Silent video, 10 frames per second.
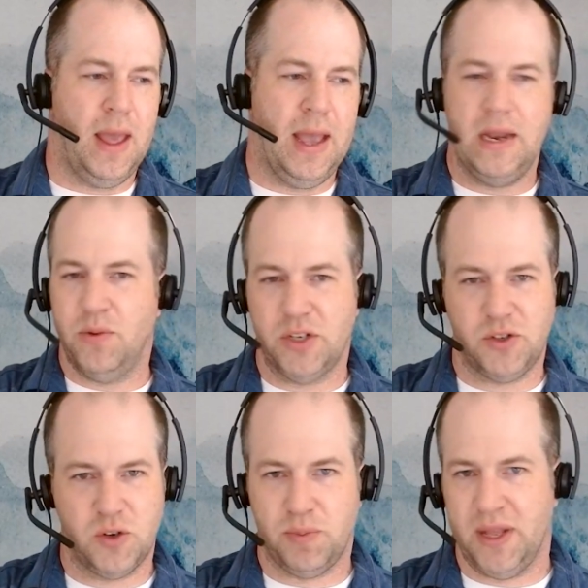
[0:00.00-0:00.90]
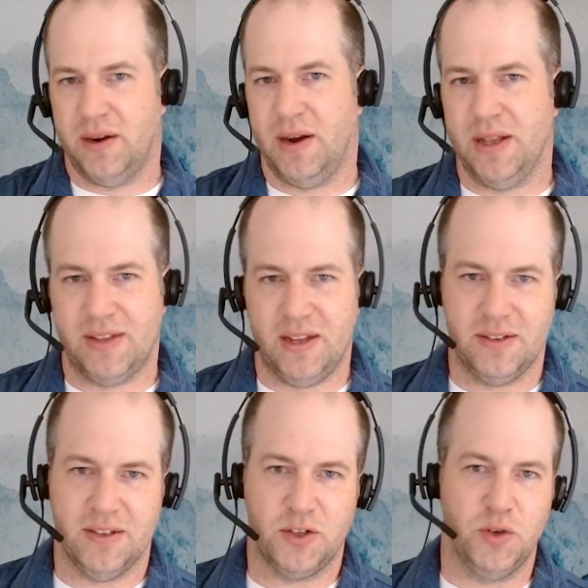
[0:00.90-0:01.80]
Any registered planner has
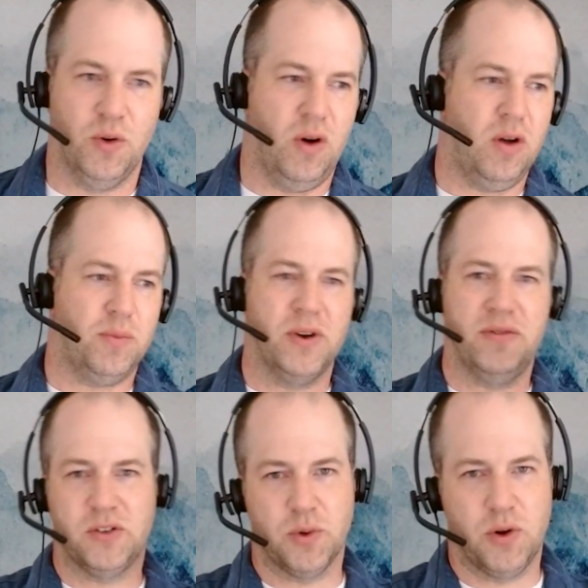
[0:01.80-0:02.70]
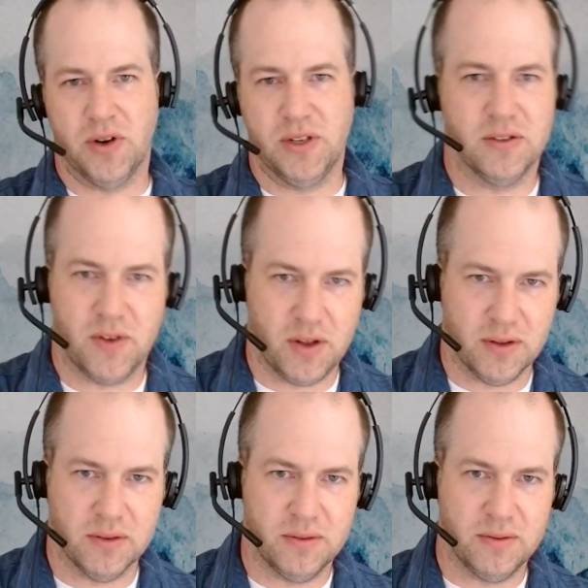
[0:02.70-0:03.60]
access to all previous recordings of
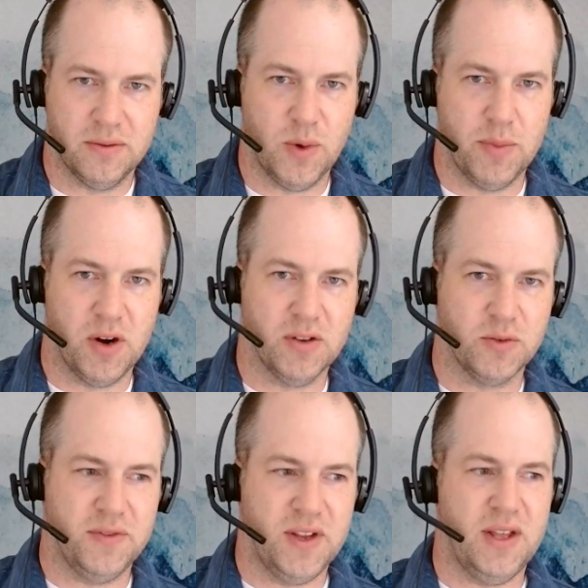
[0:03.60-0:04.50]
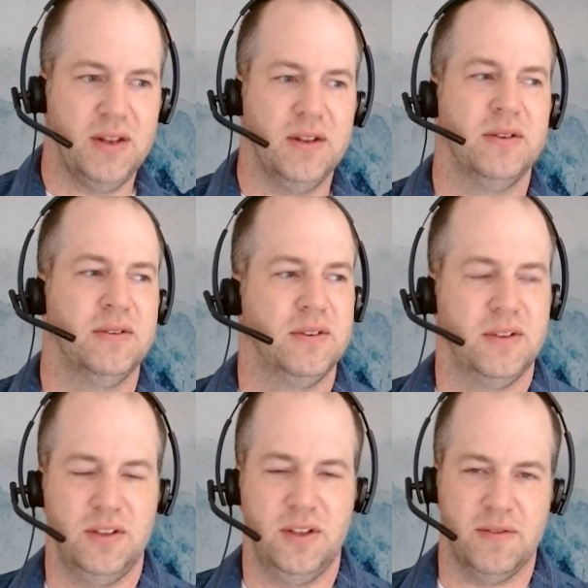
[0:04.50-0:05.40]
all webinars we've done.
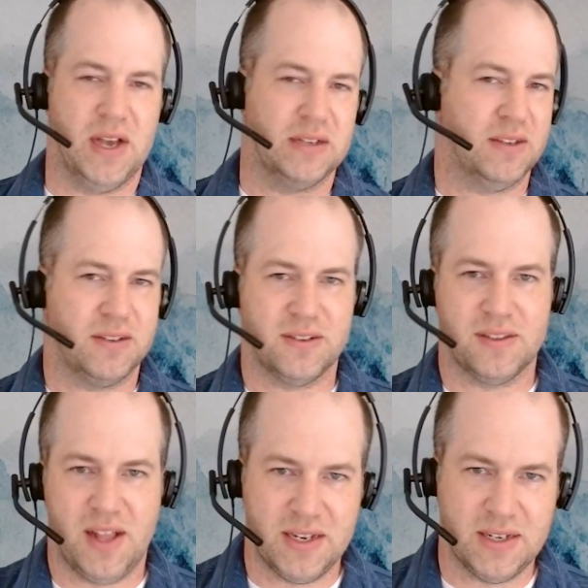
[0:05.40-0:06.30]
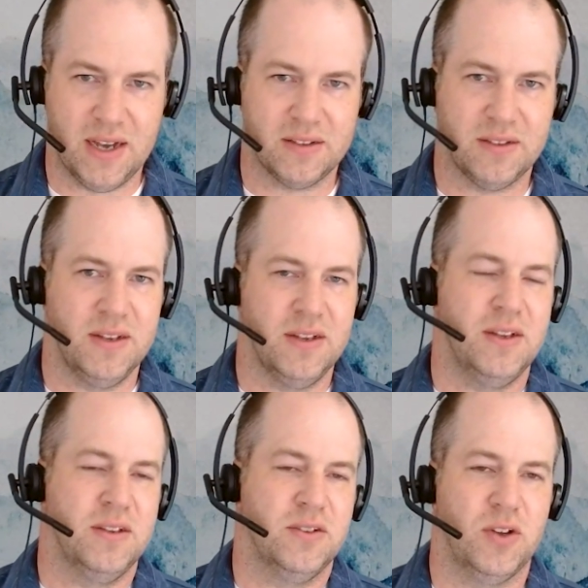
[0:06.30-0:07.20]
You have access to slide decks.
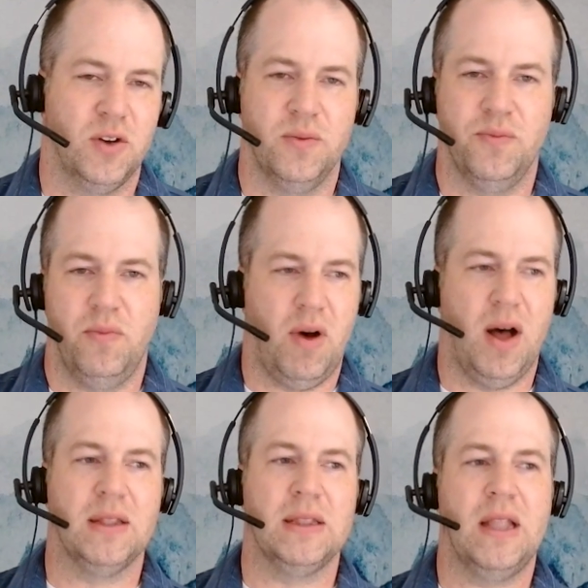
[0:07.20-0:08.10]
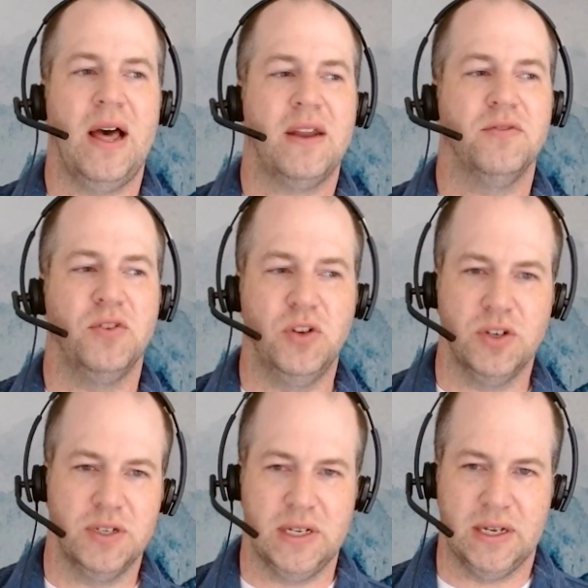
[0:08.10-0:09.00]
So a lot of
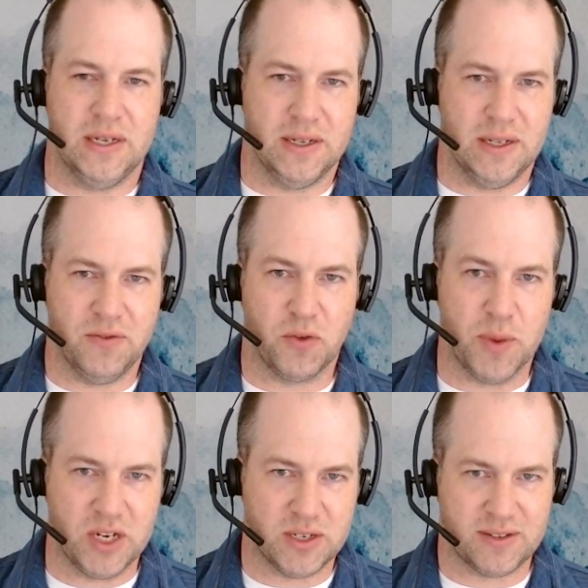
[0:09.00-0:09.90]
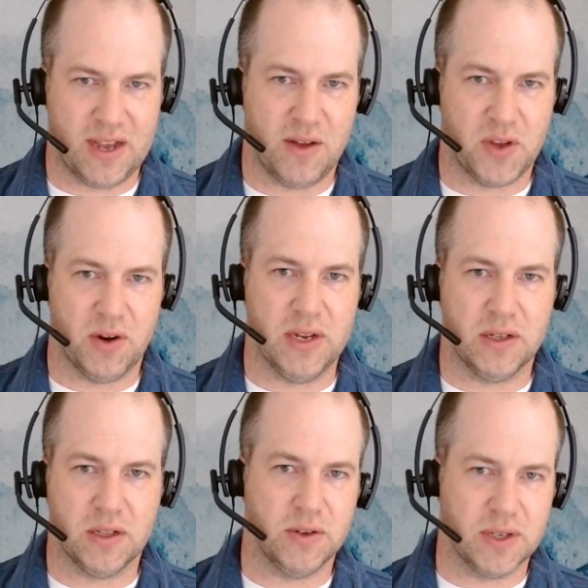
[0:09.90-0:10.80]
good information is out there,
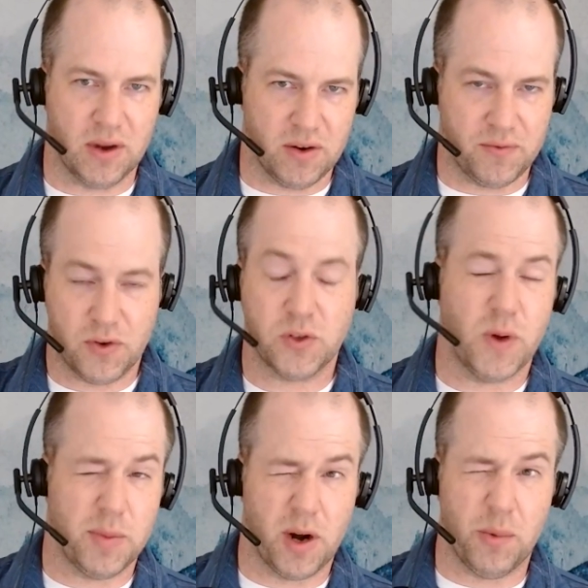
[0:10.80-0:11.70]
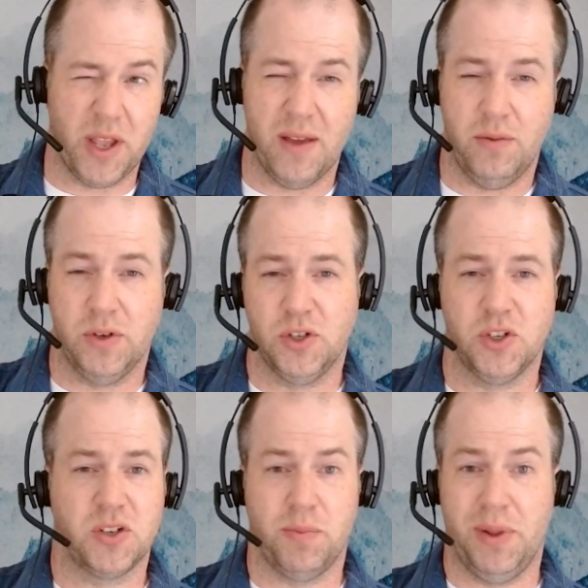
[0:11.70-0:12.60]
including our first webinar we gave, which is
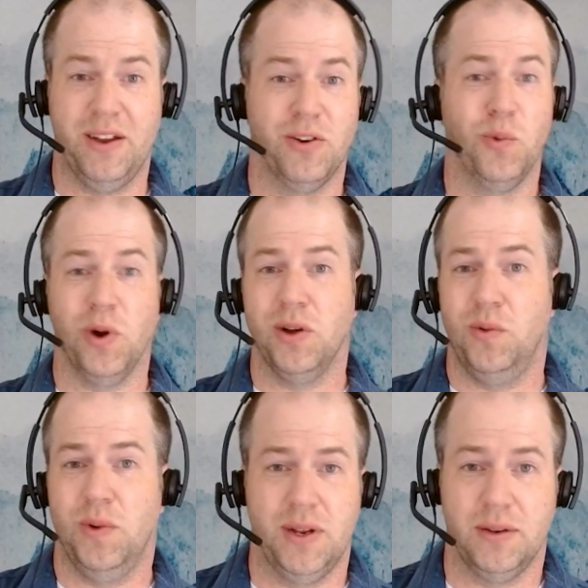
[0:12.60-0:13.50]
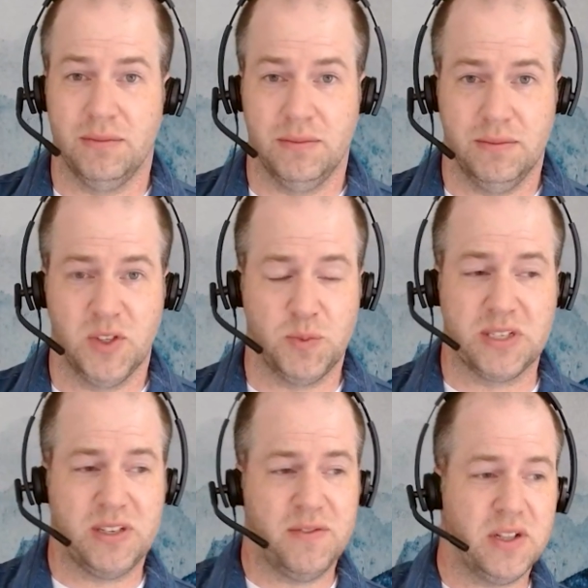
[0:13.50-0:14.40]
just a Planner 101,
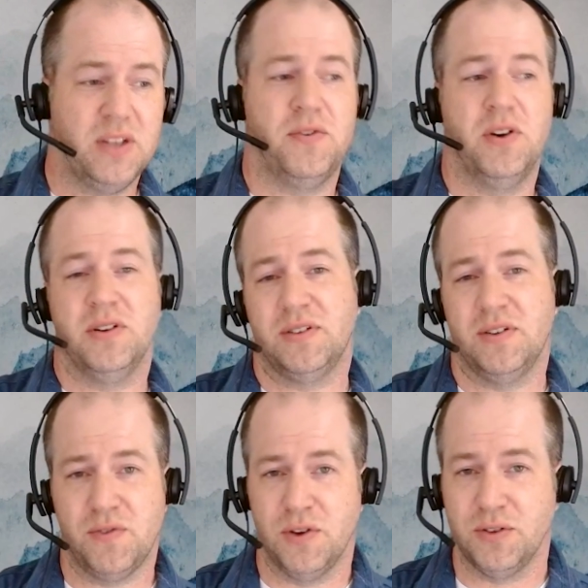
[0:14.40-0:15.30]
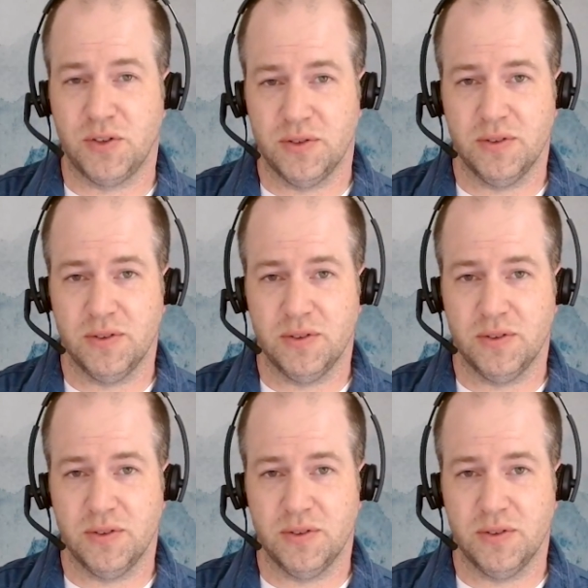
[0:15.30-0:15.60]
specifically focused at folks